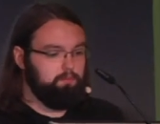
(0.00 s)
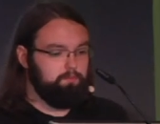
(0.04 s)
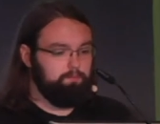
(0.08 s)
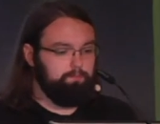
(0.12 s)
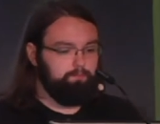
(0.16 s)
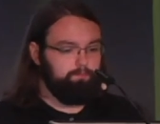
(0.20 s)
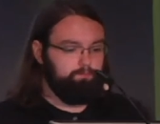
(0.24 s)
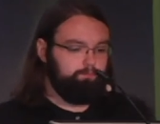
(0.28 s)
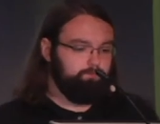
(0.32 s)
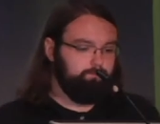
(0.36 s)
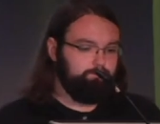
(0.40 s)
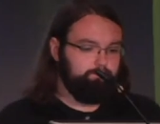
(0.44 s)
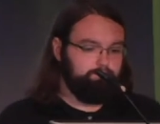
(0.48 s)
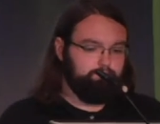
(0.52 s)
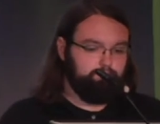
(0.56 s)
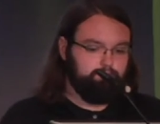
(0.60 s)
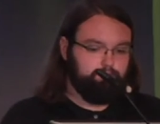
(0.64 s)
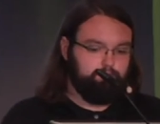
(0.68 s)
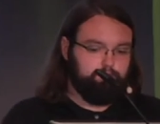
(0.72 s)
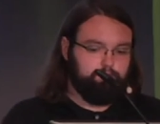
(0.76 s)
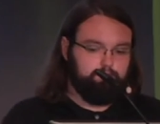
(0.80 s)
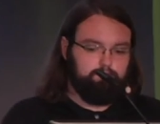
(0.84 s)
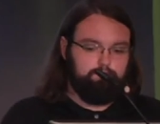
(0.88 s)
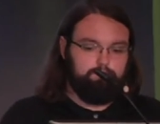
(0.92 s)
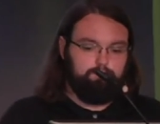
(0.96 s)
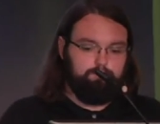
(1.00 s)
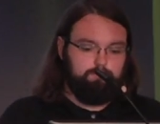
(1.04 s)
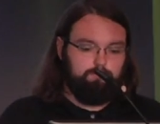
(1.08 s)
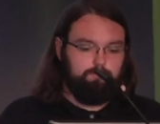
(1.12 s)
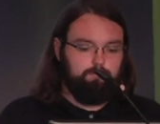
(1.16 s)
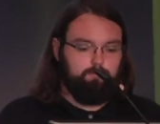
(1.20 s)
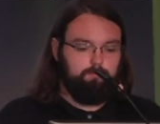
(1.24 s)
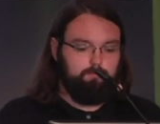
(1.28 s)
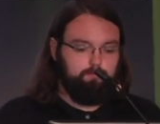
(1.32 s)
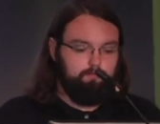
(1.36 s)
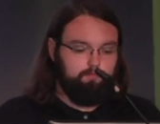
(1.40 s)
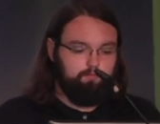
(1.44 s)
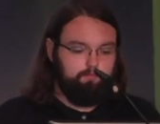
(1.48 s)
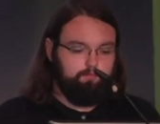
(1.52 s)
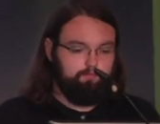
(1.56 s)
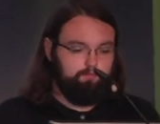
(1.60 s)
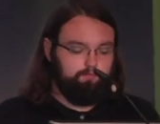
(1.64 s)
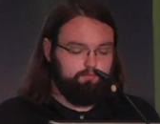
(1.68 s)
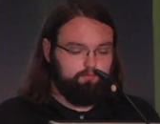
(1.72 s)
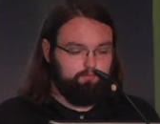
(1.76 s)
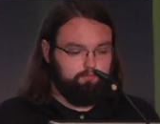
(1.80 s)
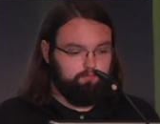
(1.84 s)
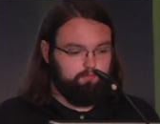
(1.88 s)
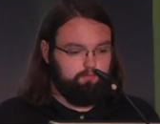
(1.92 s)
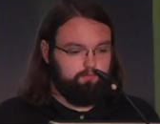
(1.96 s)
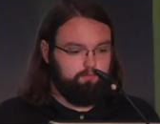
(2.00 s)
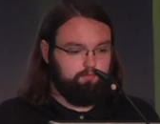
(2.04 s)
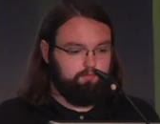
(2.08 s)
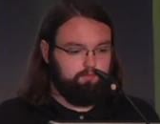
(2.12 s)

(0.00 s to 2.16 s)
(silence)